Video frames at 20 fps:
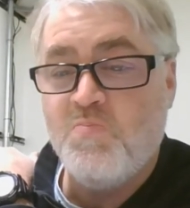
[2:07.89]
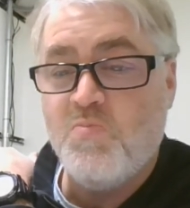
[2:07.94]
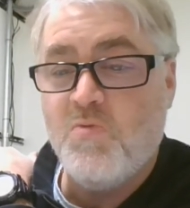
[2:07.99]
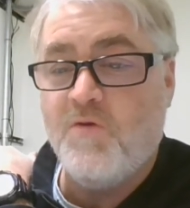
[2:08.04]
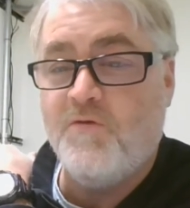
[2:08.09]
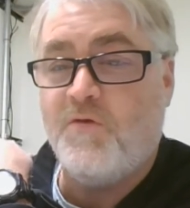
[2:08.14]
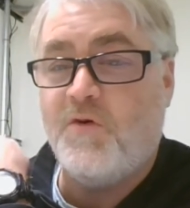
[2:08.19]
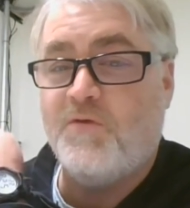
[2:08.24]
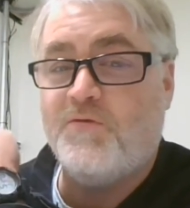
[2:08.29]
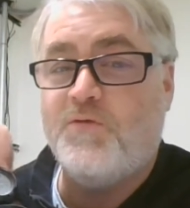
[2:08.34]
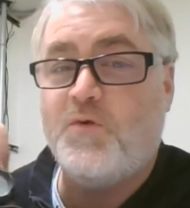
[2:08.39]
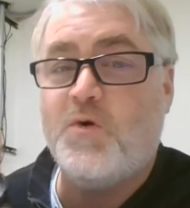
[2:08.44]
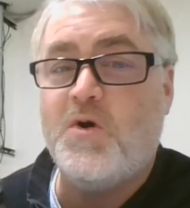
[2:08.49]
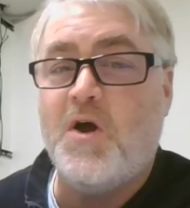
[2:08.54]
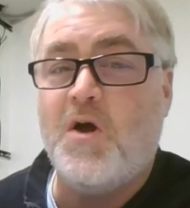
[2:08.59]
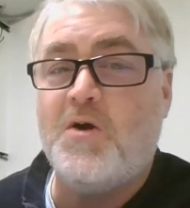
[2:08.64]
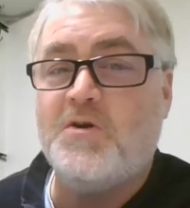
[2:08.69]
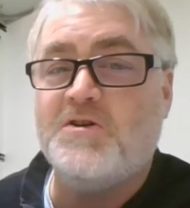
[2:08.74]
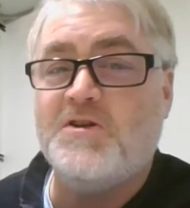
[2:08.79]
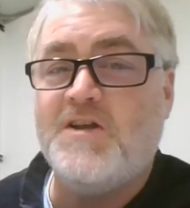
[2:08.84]
For
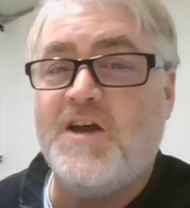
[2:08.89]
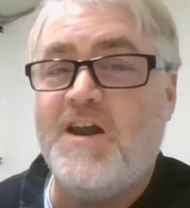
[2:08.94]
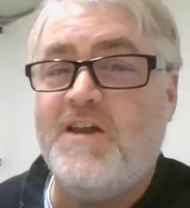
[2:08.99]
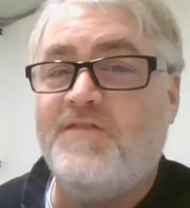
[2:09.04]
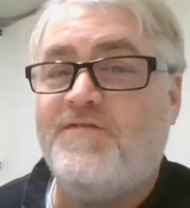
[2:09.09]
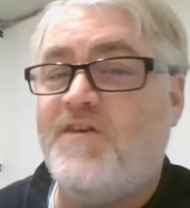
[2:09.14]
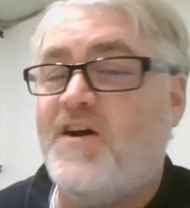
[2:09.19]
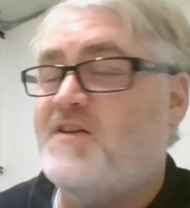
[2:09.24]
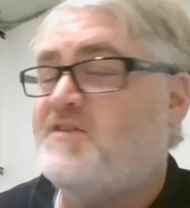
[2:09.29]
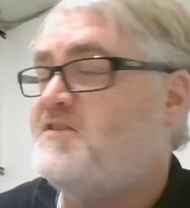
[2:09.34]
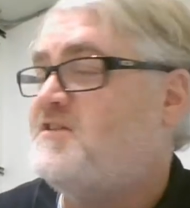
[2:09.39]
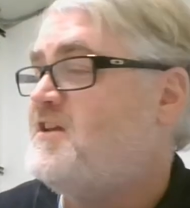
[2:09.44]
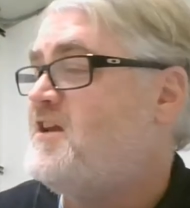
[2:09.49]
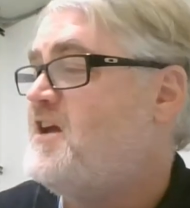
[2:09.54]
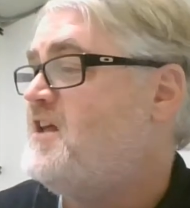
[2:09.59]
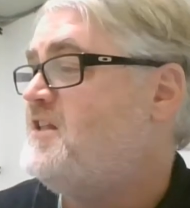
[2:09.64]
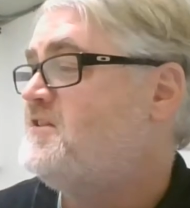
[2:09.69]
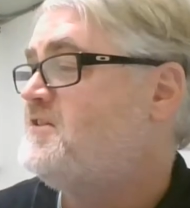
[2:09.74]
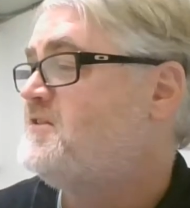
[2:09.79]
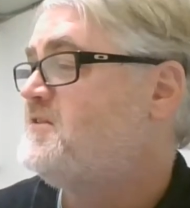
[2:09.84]

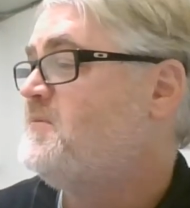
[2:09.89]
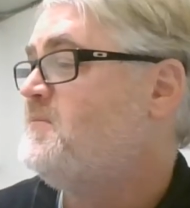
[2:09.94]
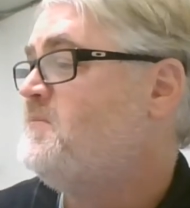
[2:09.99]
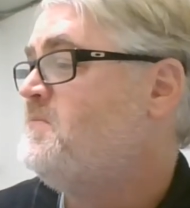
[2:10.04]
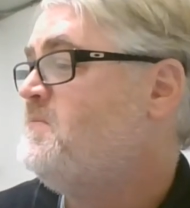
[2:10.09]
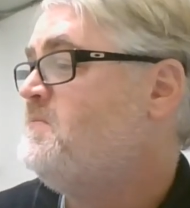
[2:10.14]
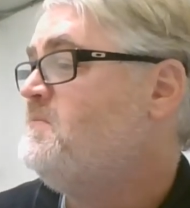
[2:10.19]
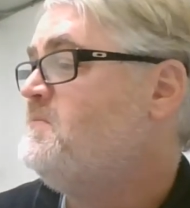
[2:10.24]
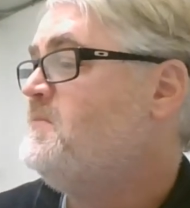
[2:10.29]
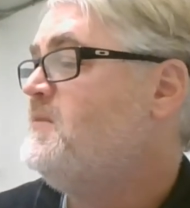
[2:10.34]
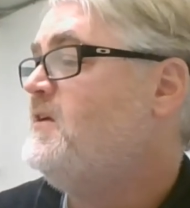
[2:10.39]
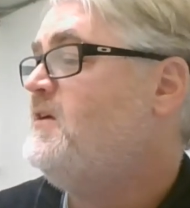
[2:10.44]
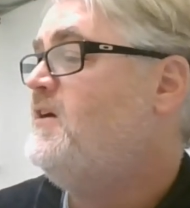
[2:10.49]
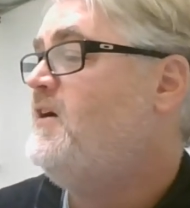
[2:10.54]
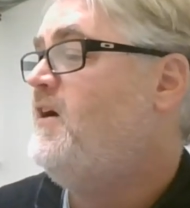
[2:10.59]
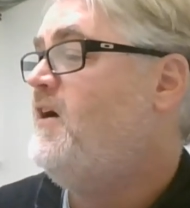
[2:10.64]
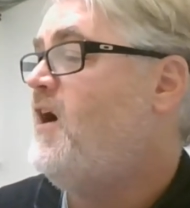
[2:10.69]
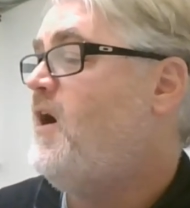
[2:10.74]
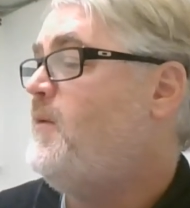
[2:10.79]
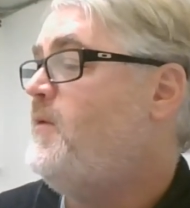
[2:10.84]
$4.95.
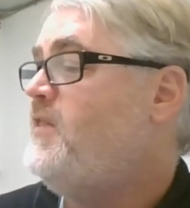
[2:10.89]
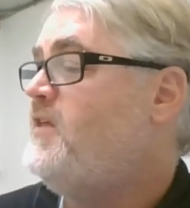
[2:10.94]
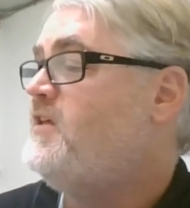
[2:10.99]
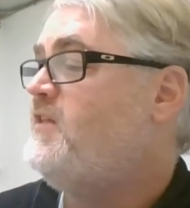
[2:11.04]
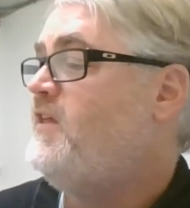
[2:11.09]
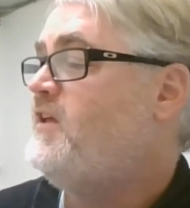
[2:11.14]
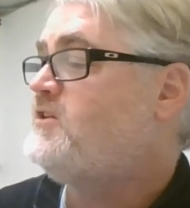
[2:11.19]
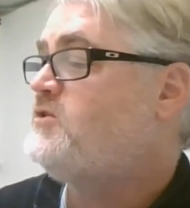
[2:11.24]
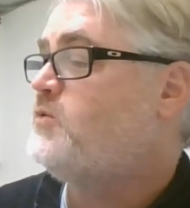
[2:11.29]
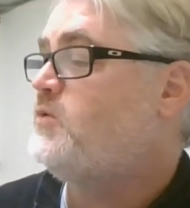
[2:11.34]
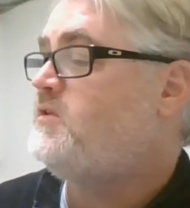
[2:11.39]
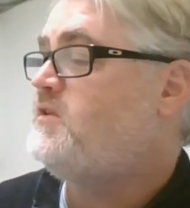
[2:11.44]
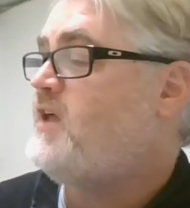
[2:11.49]
I mean, this